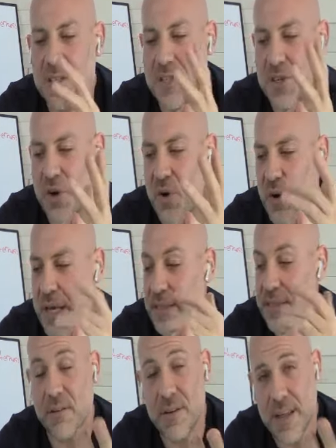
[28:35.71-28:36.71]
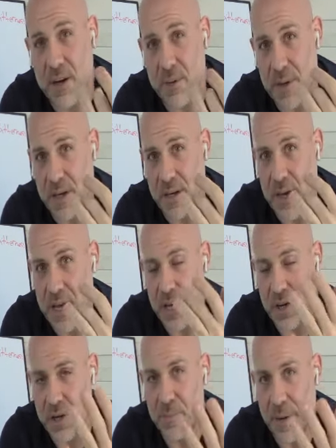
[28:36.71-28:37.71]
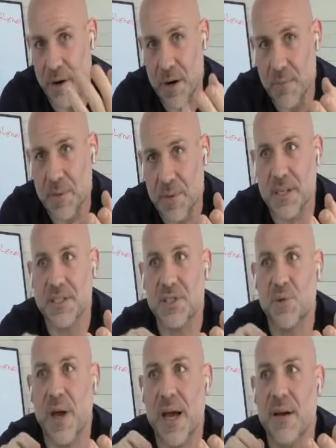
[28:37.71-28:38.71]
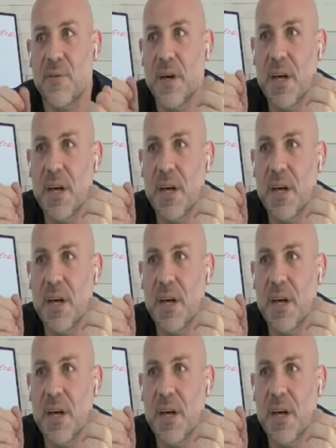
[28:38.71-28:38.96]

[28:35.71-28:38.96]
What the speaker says: So in theory, that could be a good pairing because you have